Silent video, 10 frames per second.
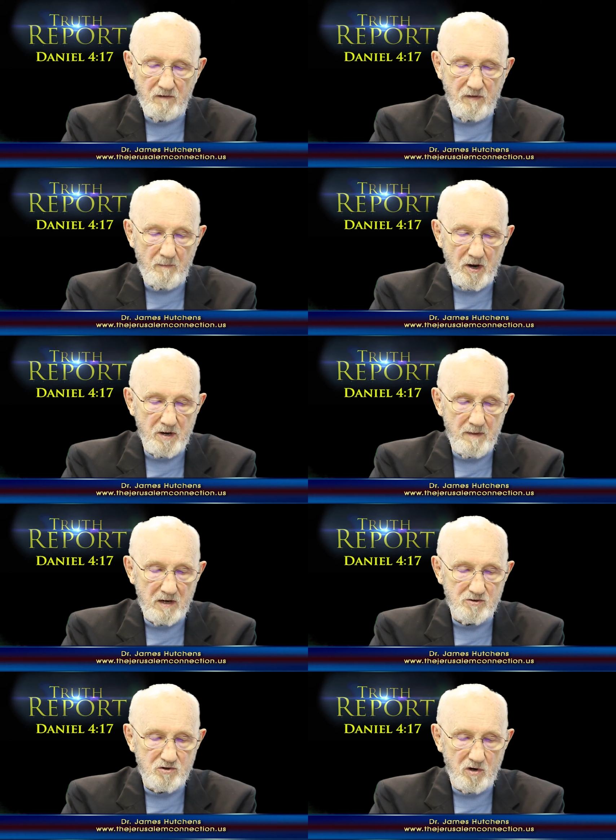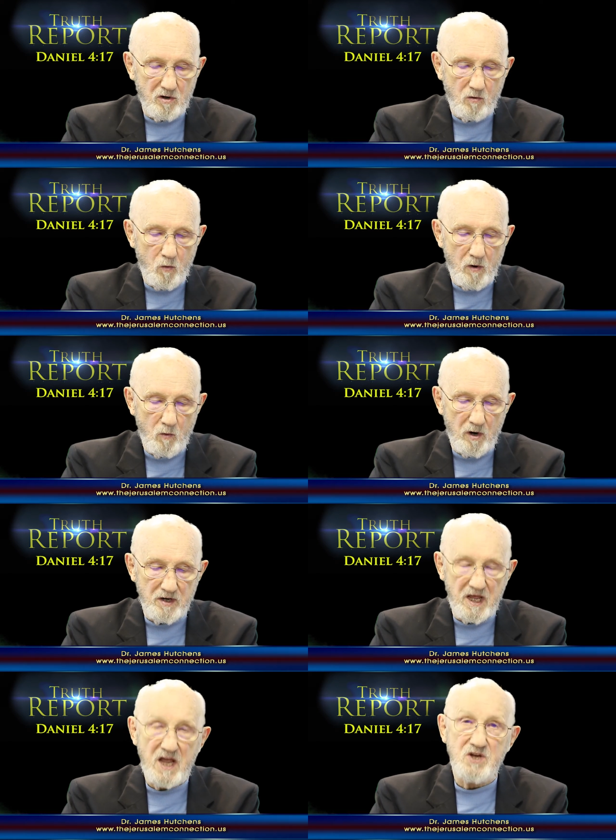of the monumental struggle we were
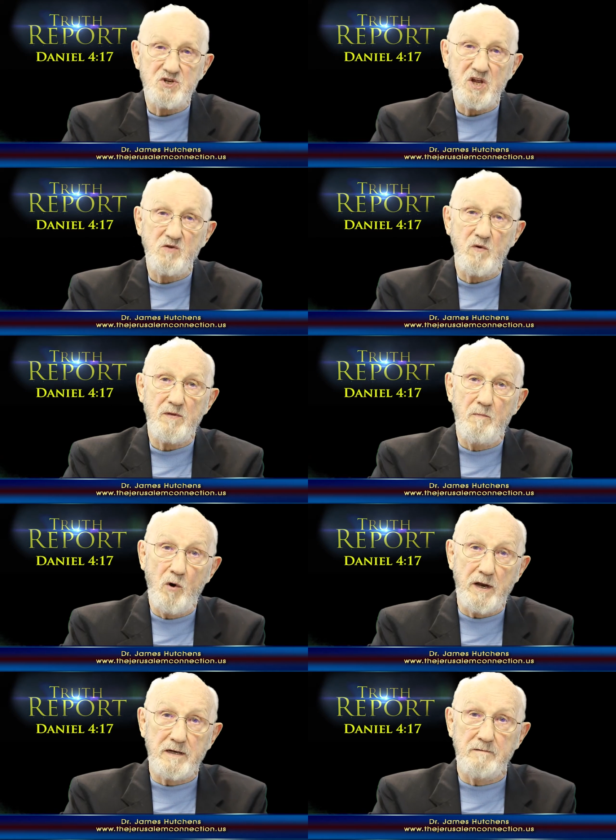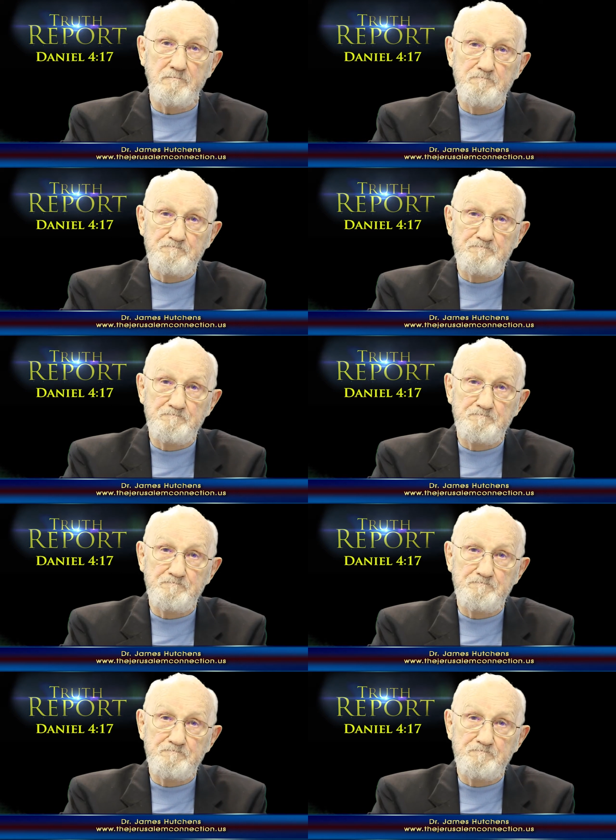engaged in with Britain.